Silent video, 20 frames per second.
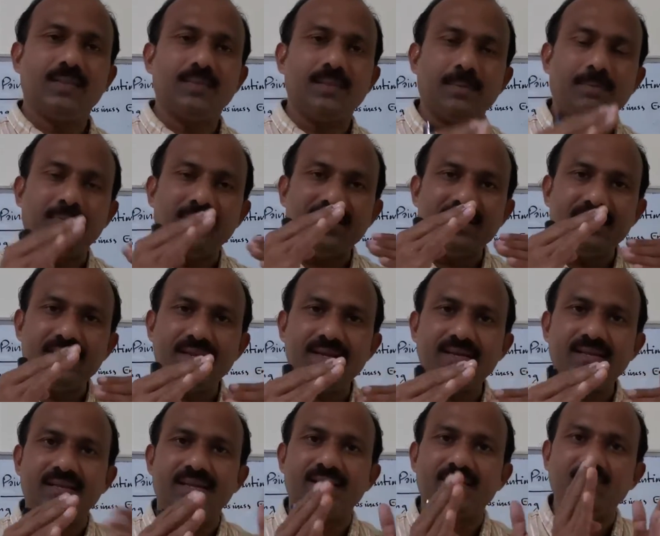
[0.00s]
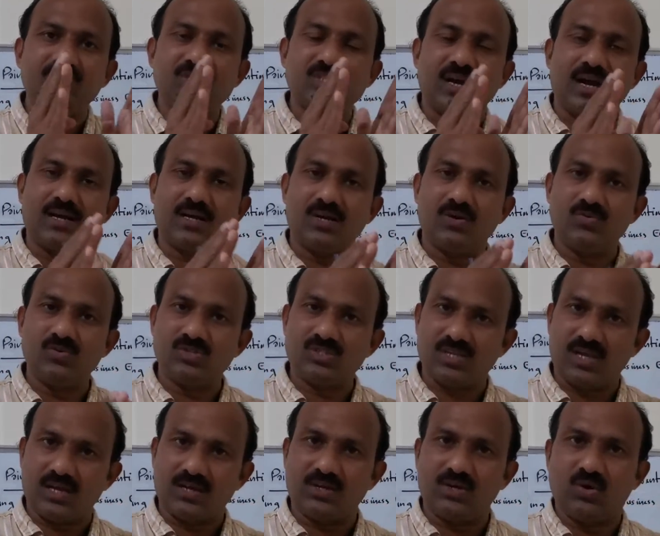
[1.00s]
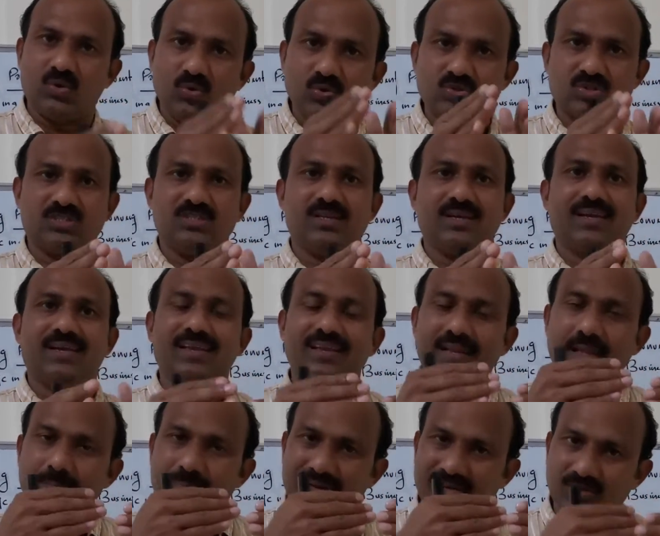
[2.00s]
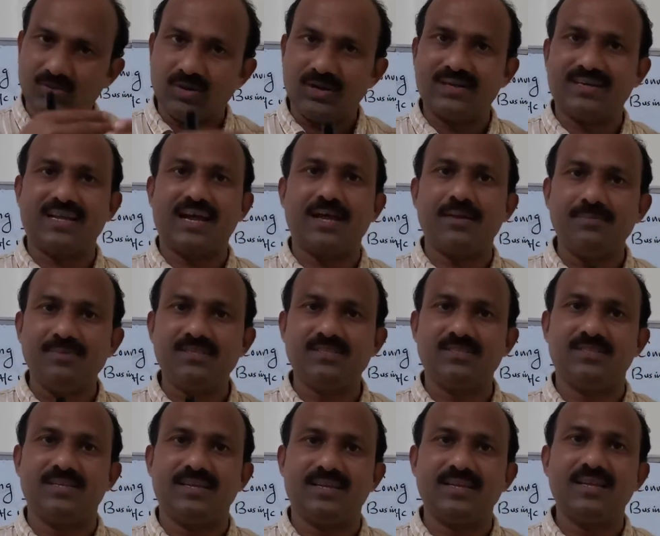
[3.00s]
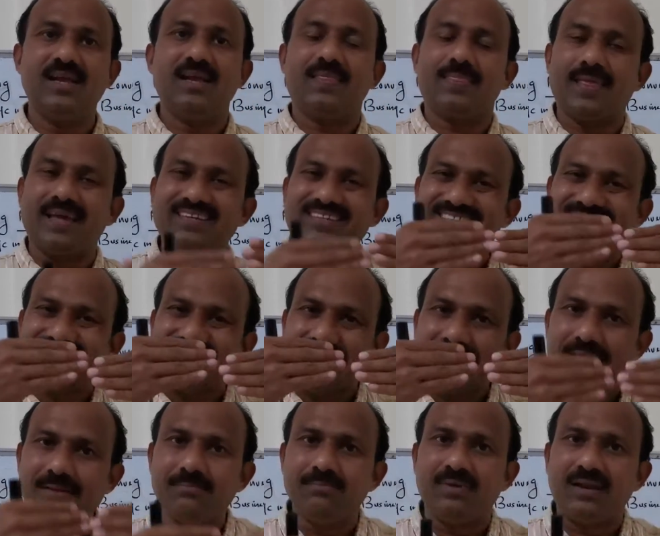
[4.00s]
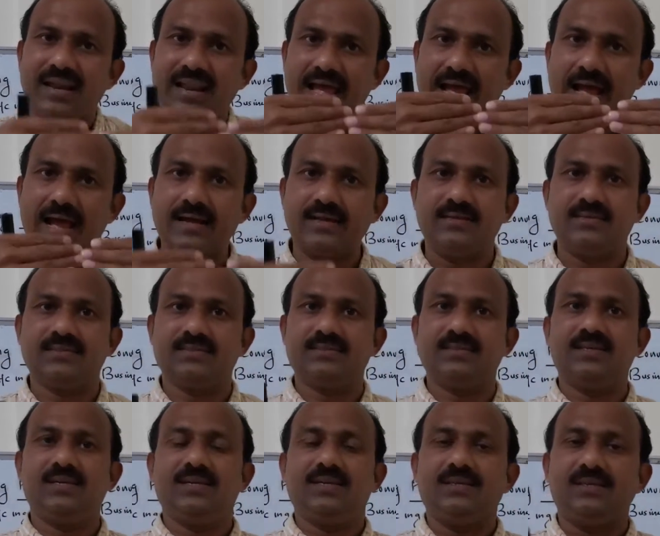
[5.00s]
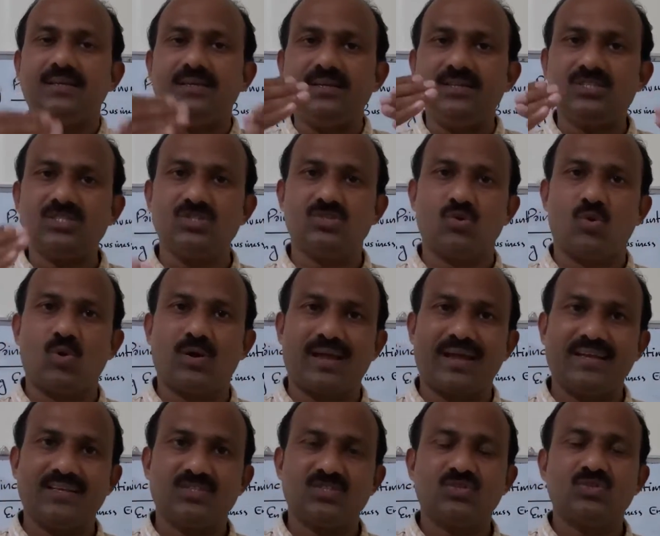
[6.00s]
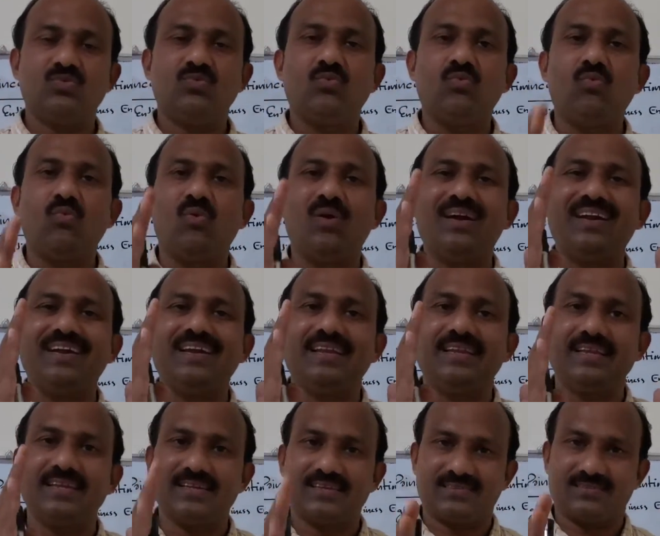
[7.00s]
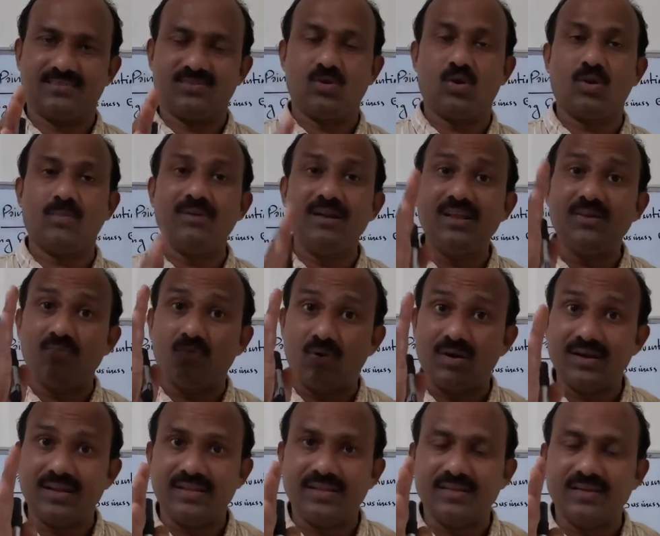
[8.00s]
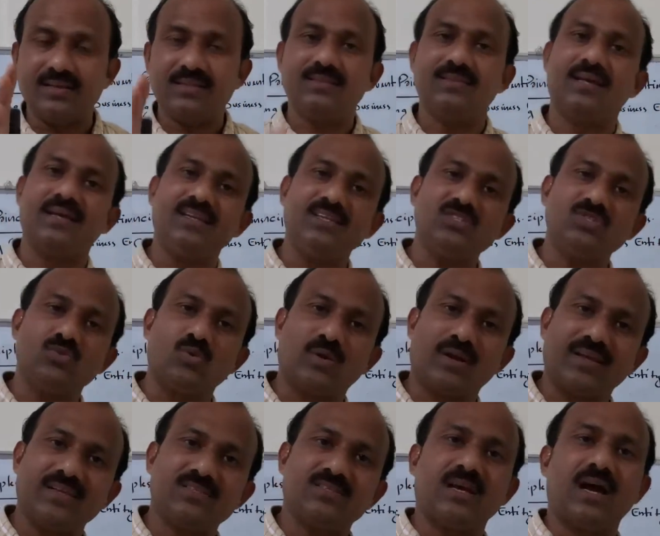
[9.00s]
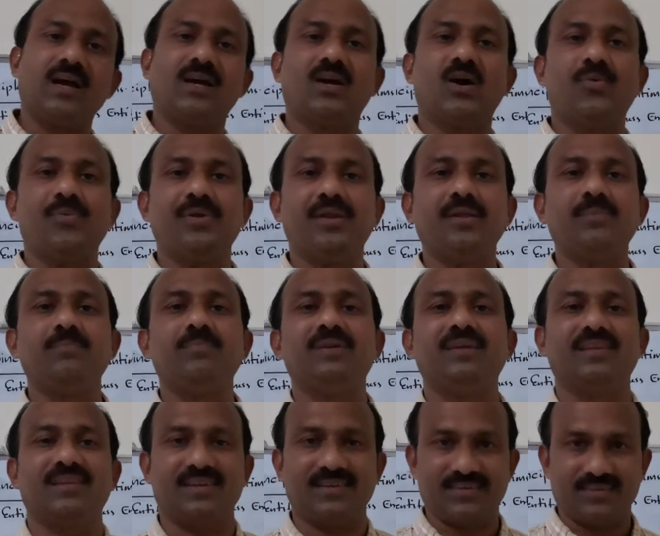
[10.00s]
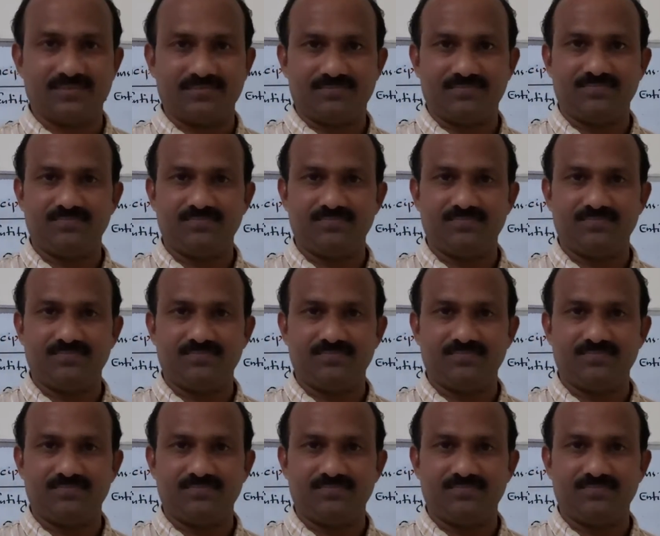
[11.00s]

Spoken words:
The period in which accounts are closed in a particular time is there. That time lag is known as 1 year. Normally 1 year, that is known as accounting period.